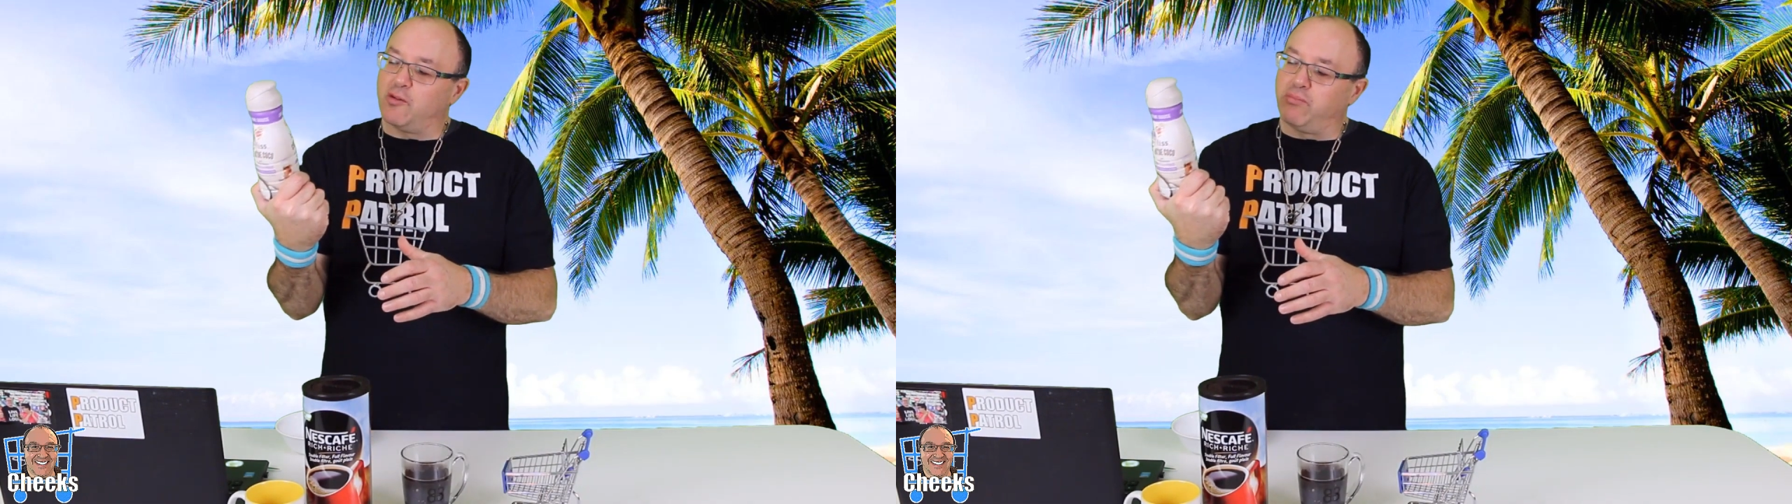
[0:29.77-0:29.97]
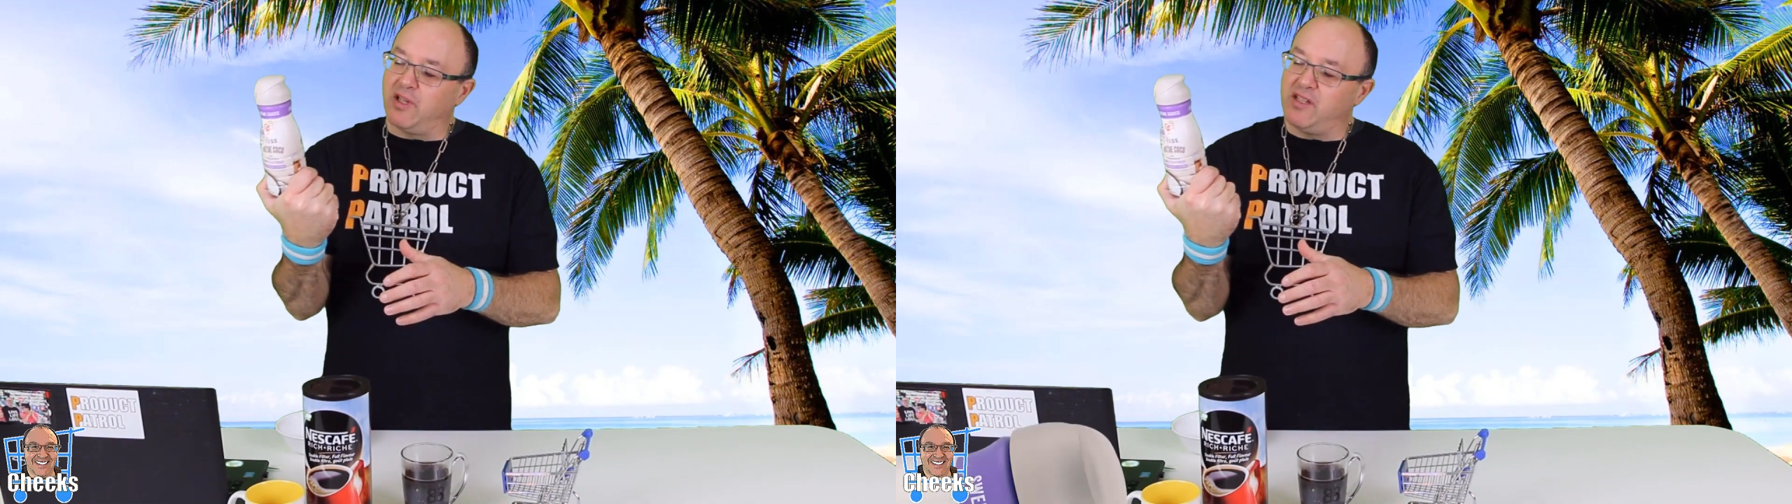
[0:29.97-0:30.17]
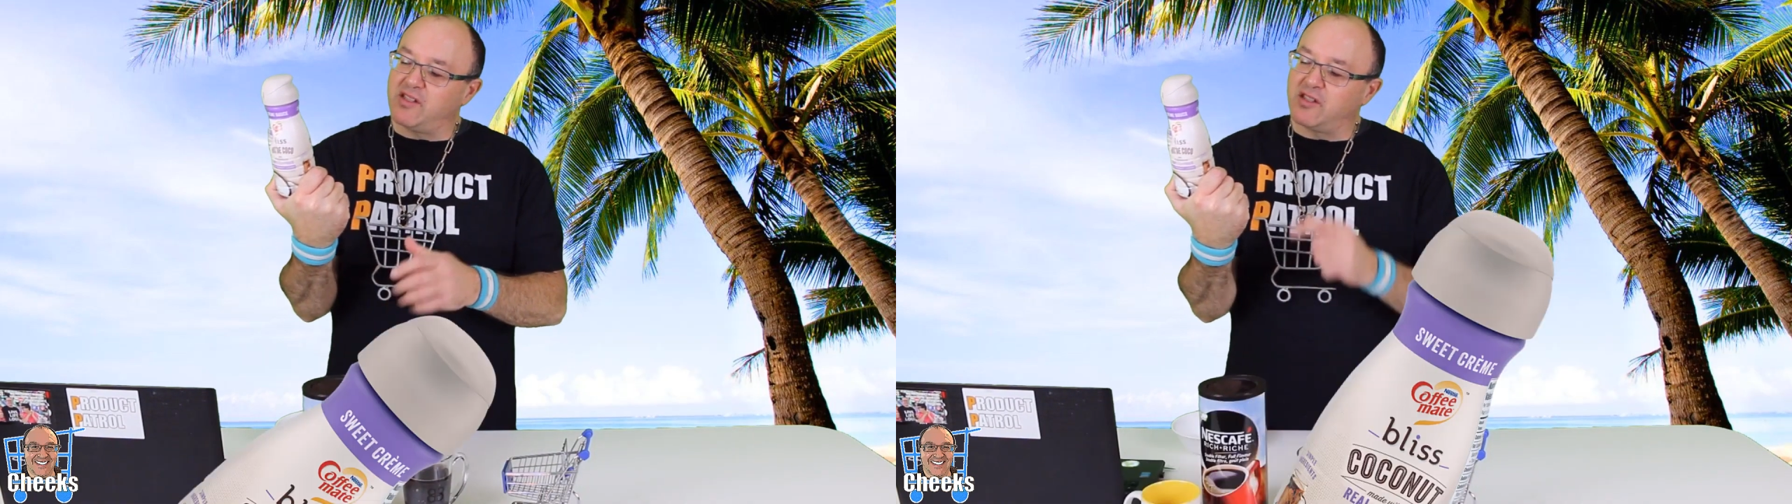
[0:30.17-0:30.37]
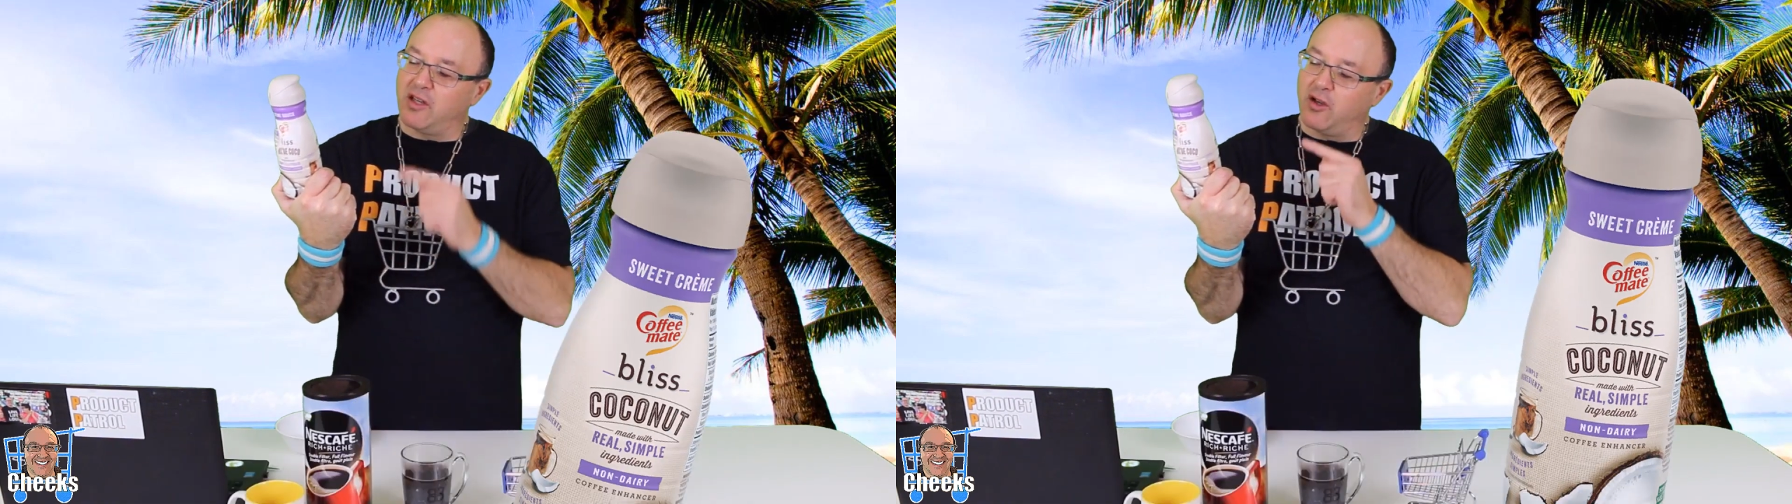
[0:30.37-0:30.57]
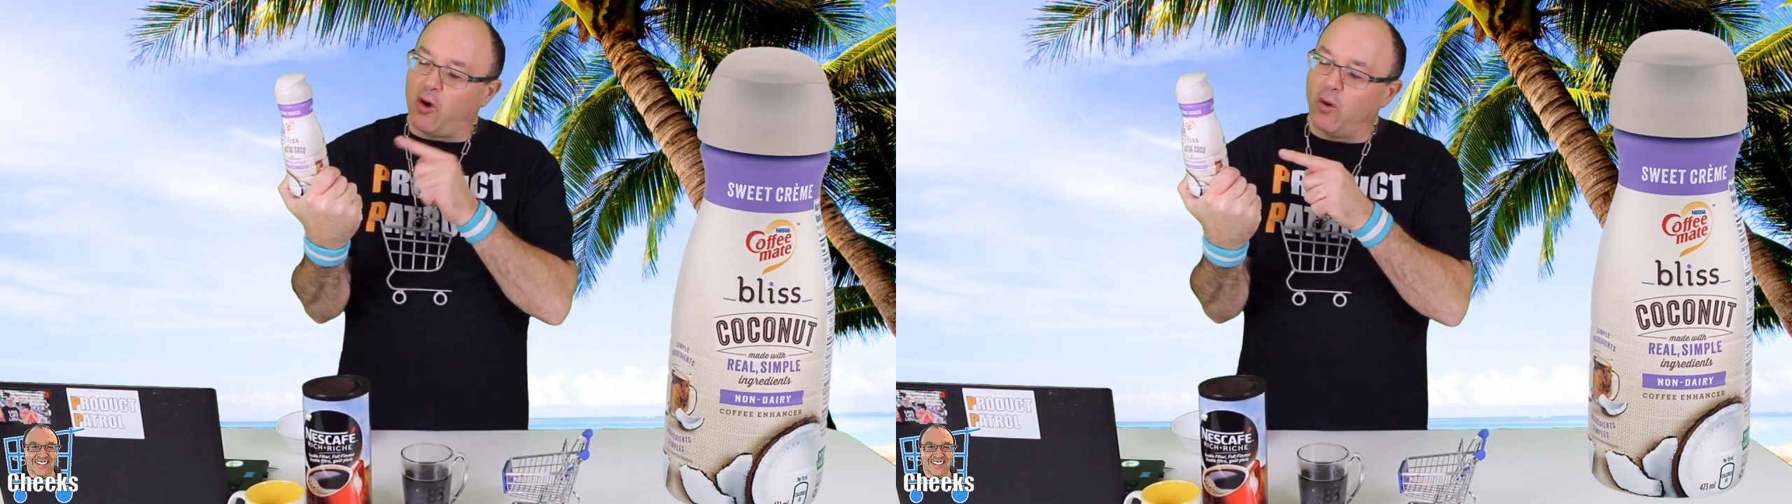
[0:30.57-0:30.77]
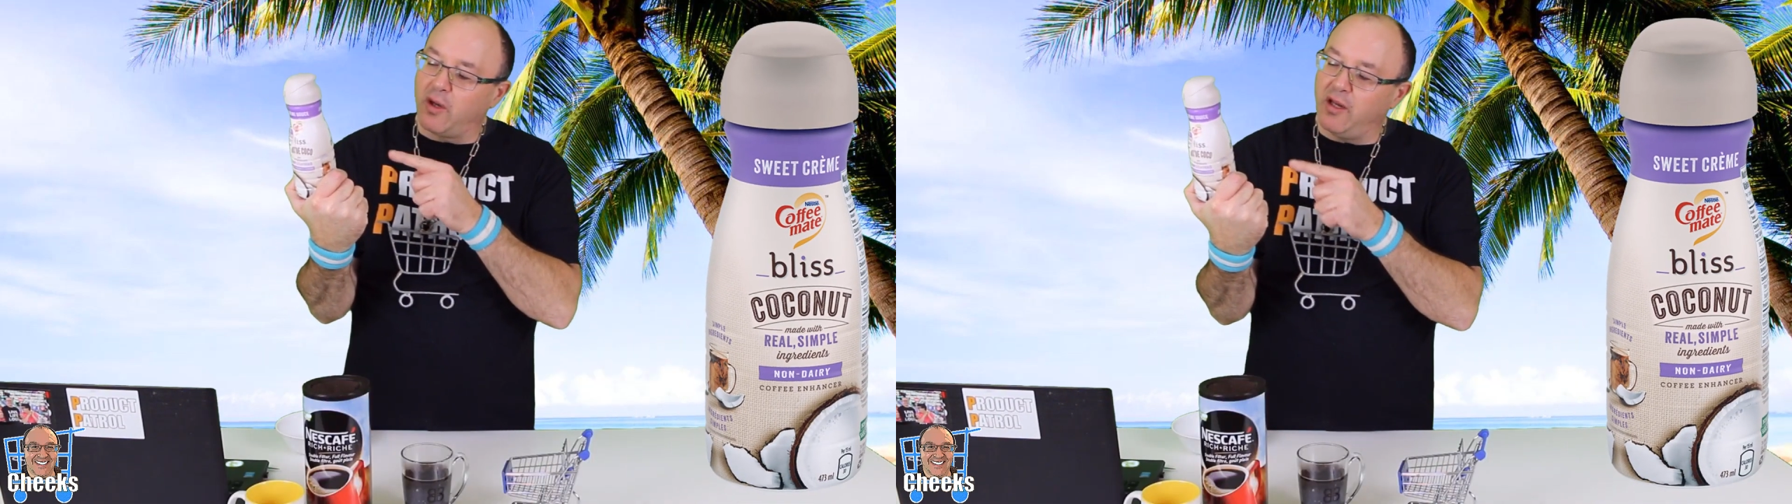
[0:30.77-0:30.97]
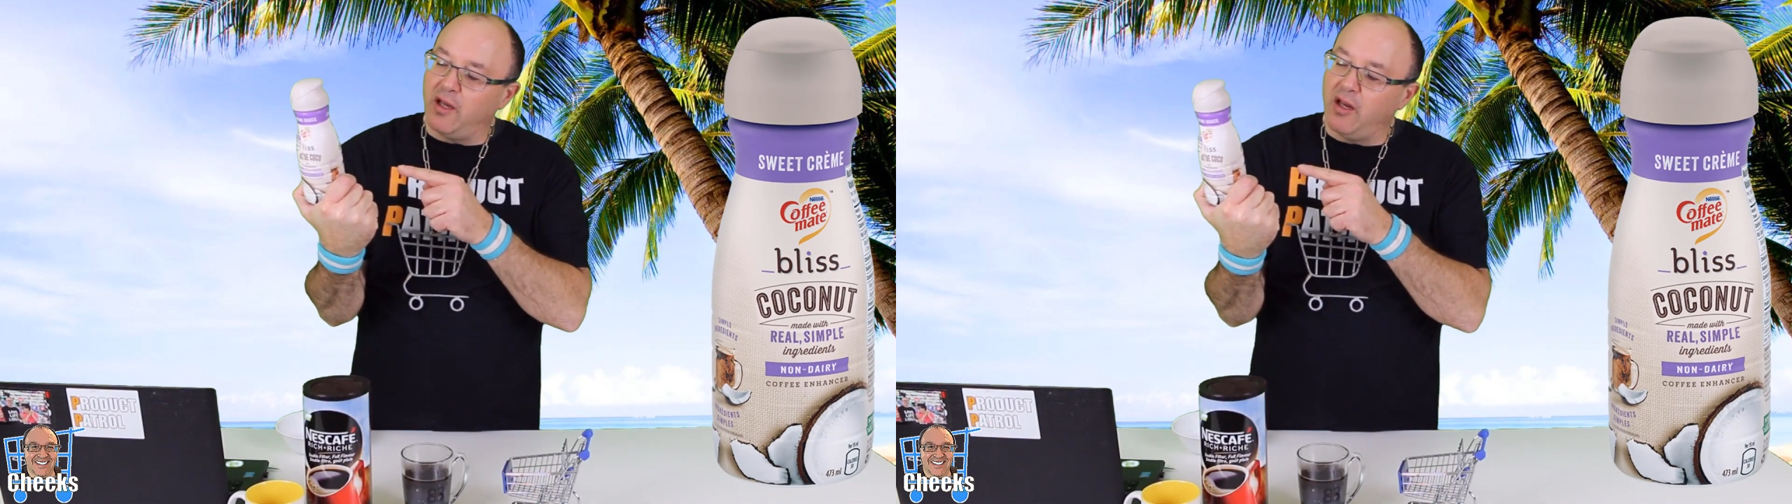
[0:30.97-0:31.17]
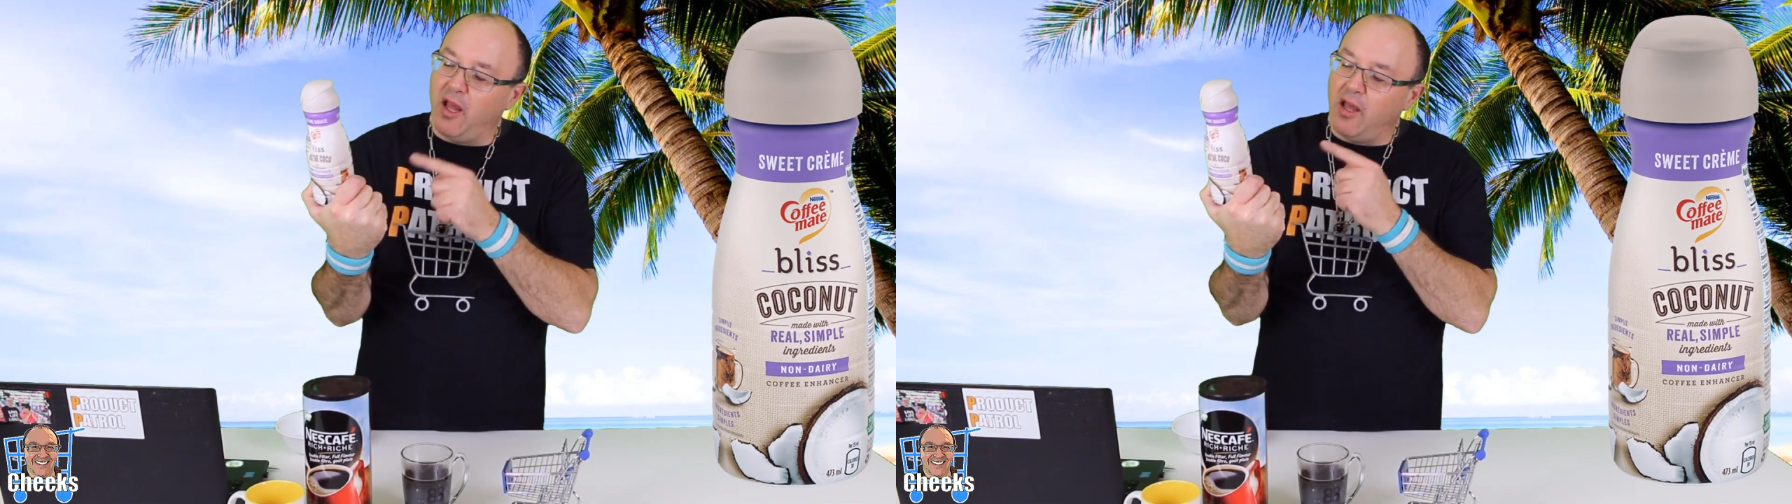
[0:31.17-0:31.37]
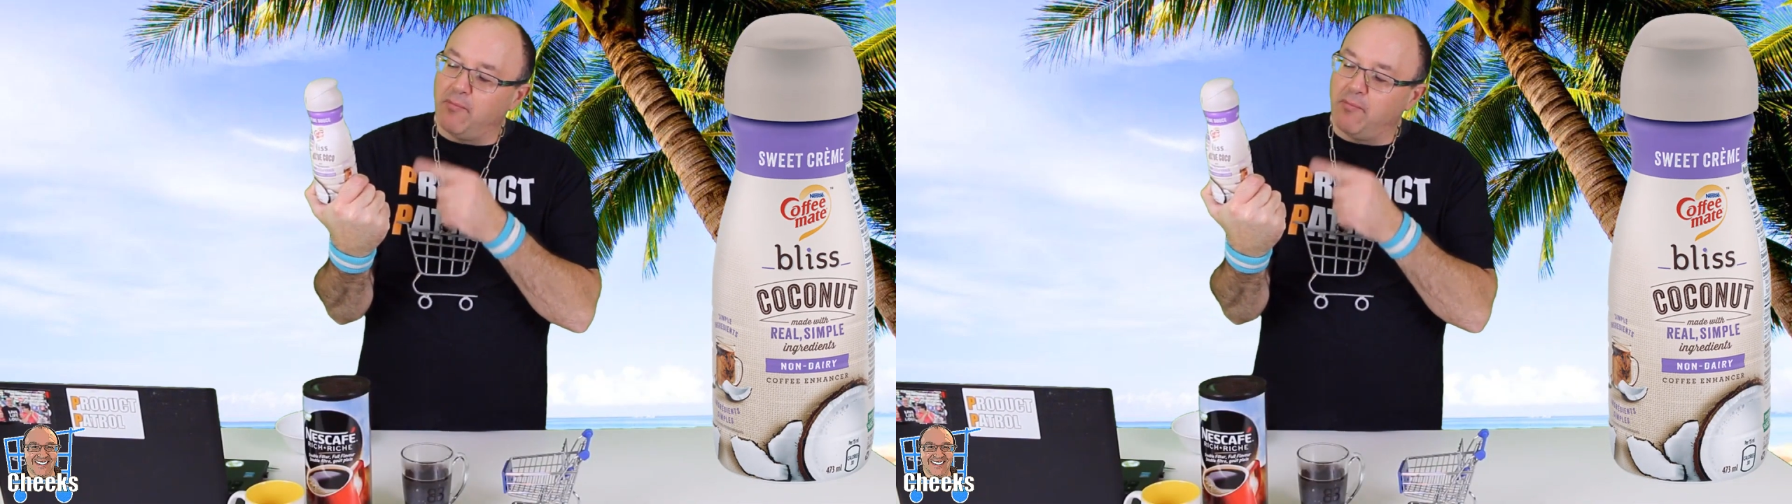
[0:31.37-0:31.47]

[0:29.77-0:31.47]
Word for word: Bliss coconut,